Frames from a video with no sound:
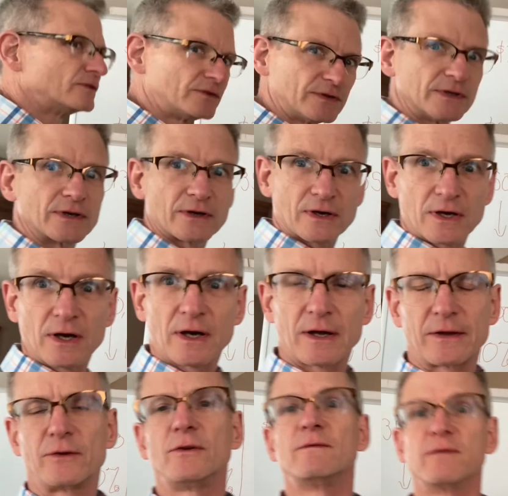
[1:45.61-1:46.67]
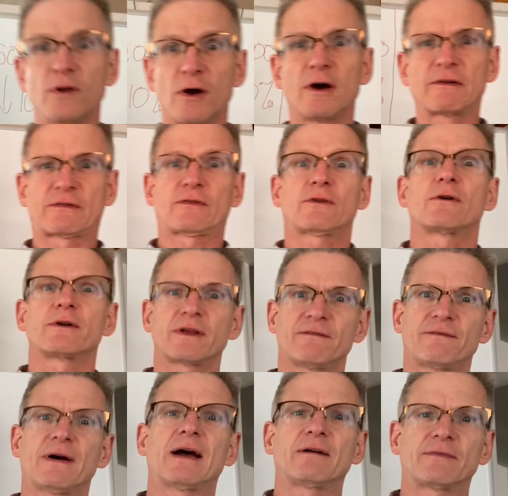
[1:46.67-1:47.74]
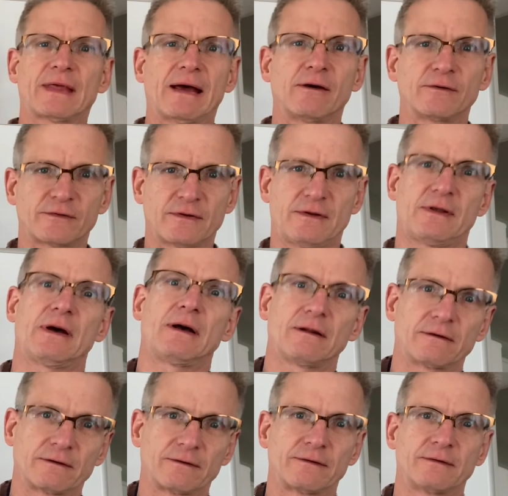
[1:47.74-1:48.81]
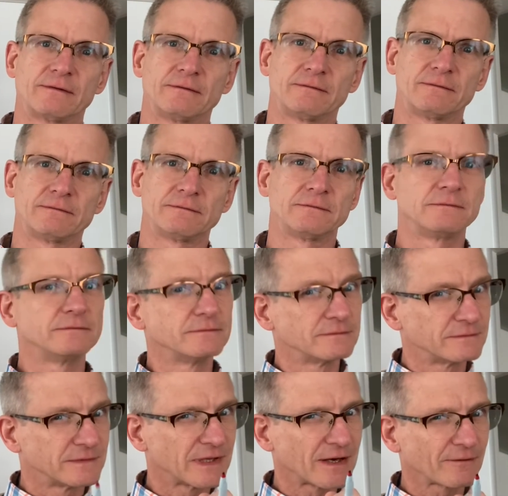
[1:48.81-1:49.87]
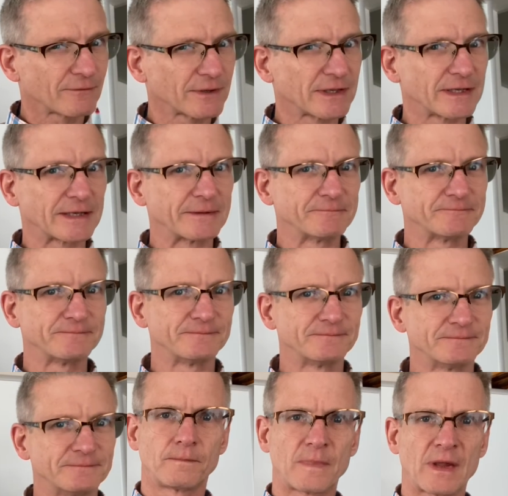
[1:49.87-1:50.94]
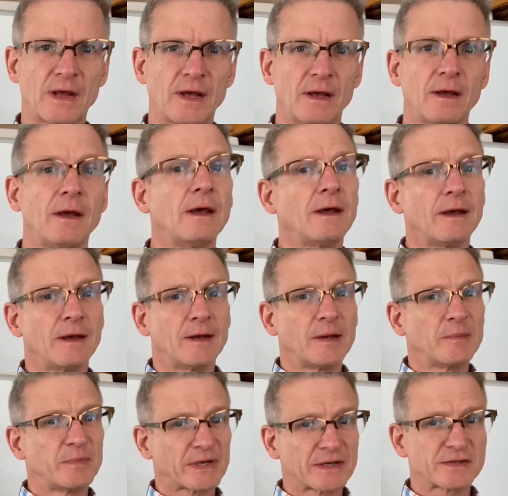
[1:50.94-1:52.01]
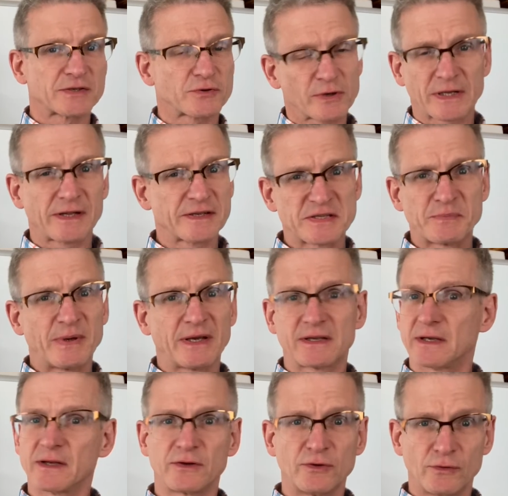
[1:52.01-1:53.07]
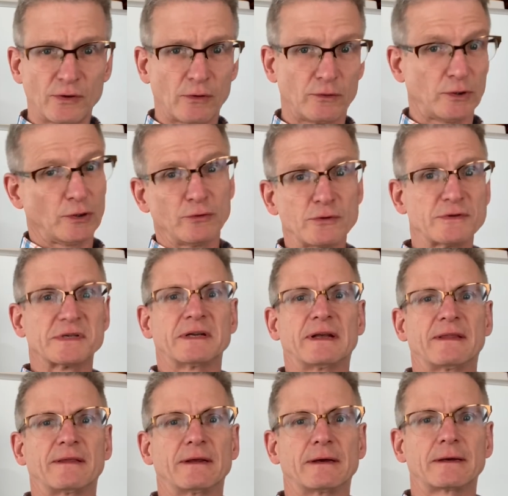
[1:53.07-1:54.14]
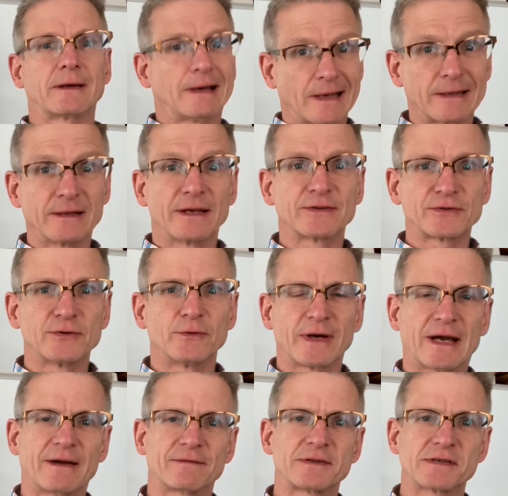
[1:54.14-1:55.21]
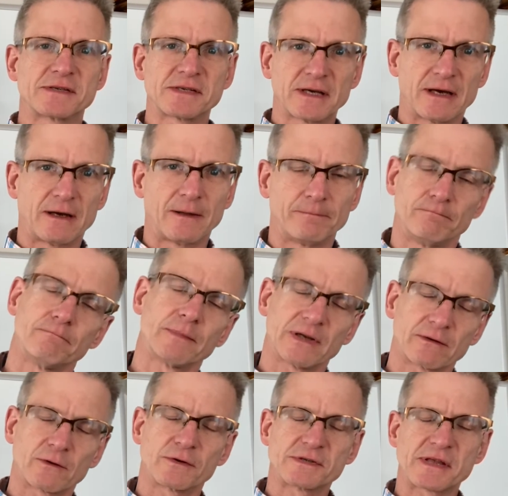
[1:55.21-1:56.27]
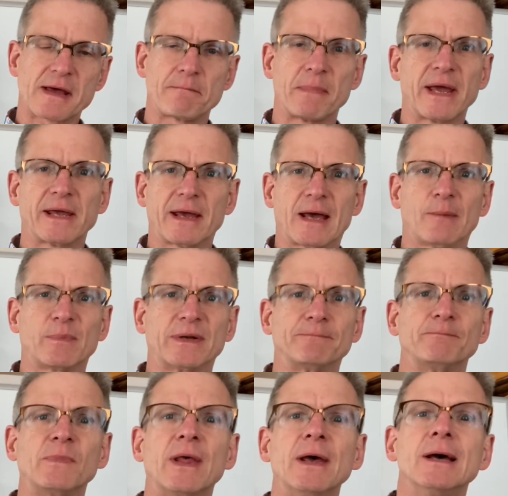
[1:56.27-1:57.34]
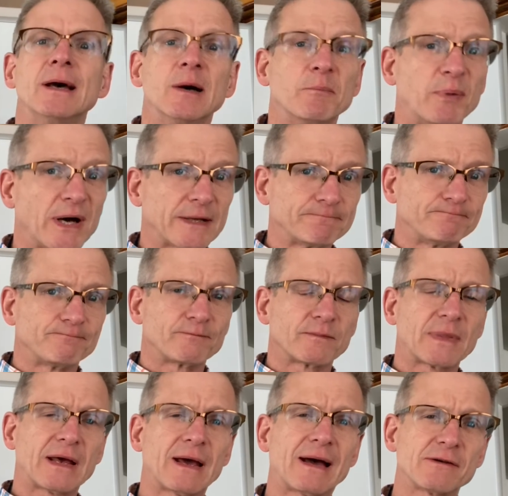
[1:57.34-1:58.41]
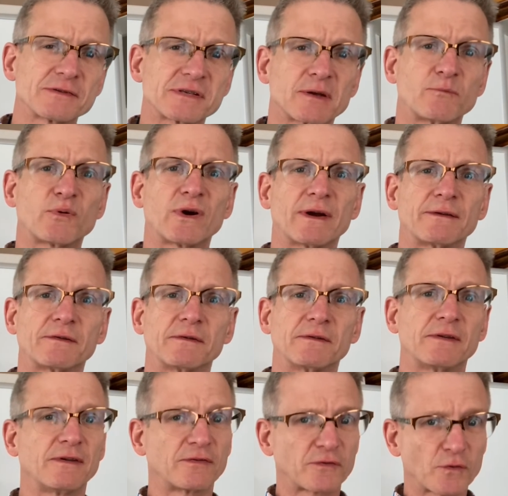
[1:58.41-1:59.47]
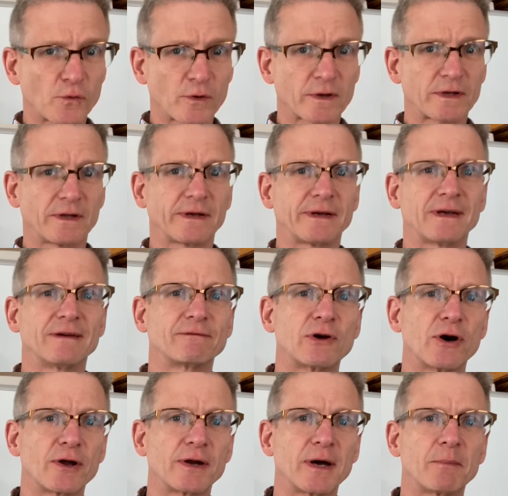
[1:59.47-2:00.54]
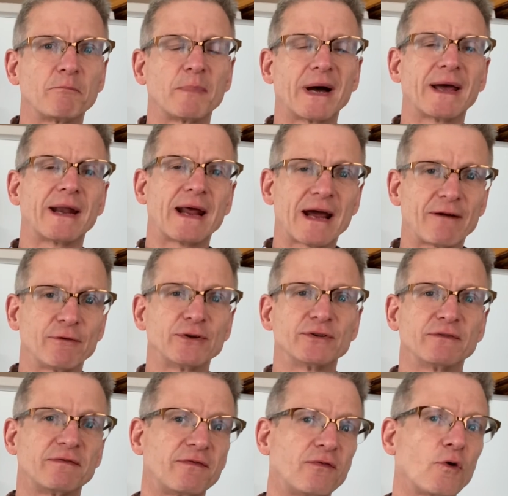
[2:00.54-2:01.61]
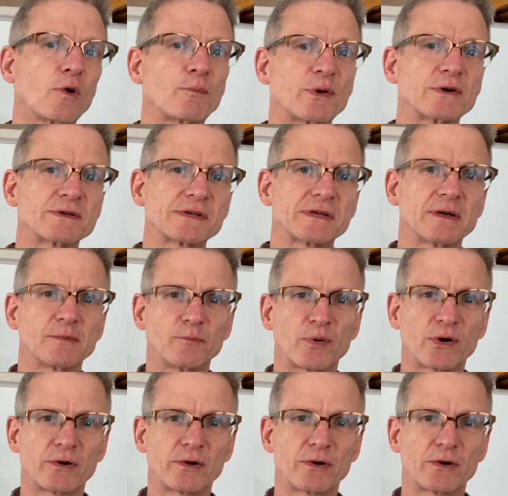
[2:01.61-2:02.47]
Dear God, you've lost $35,000. Not really. Because strictly speaking, you don't lose anything unless you have to sell. And of course that may happen. But housing prices historically have gone up by an average of 4% per